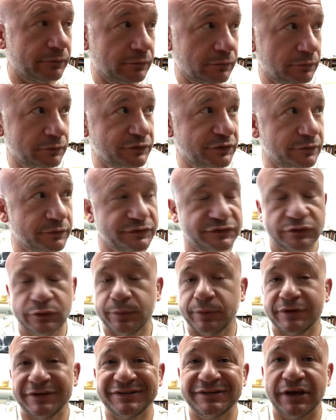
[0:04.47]
which I was
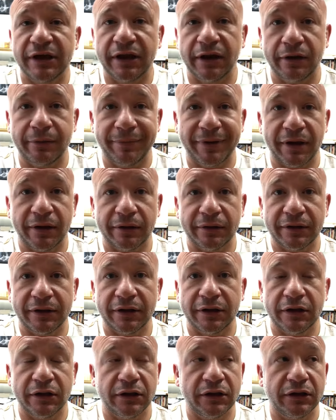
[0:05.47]
super excited about,
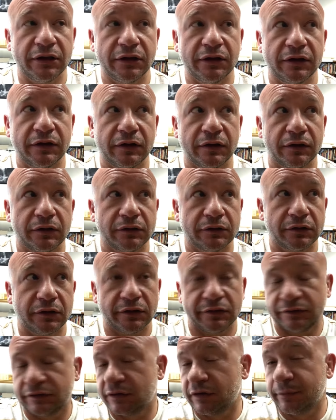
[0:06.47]
and
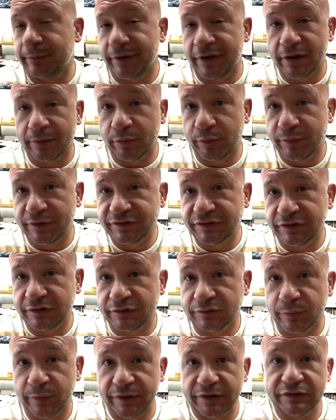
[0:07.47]
it's going to become a mission
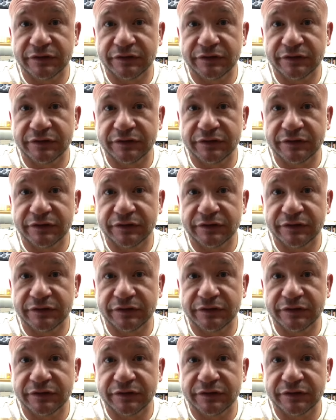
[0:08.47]
this week.